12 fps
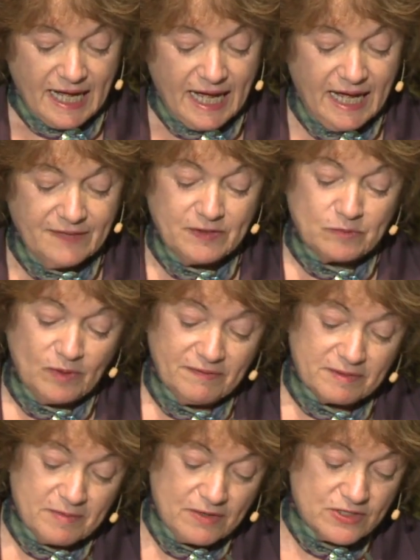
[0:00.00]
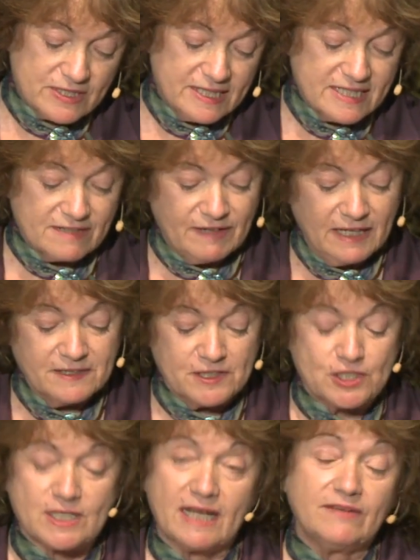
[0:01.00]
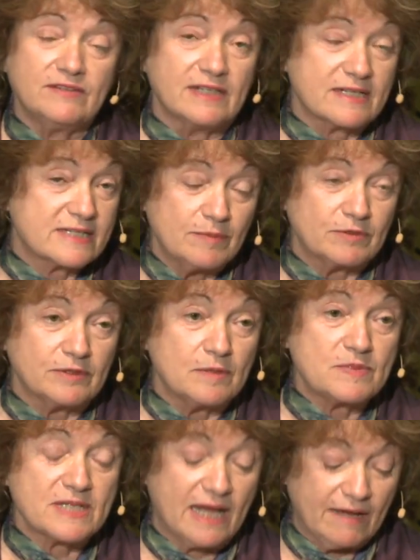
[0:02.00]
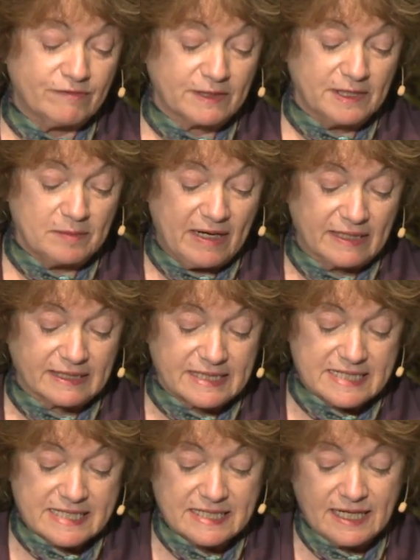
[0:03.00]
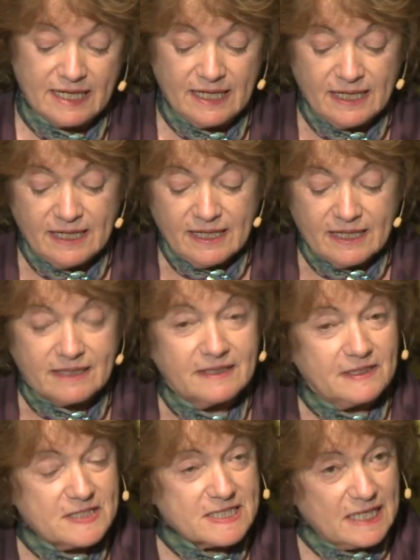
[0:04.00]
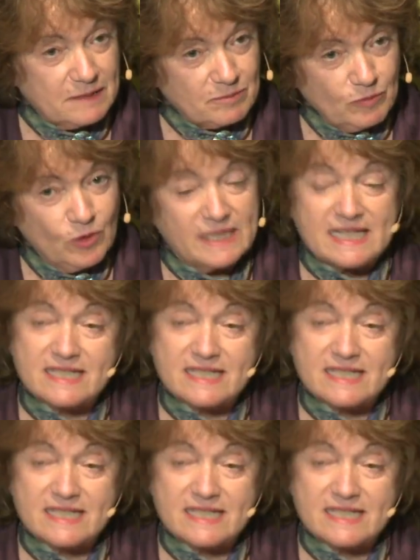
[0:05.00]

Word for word: and that one of the most disadvantaged ethnic subgroups, African Americans, that it's more or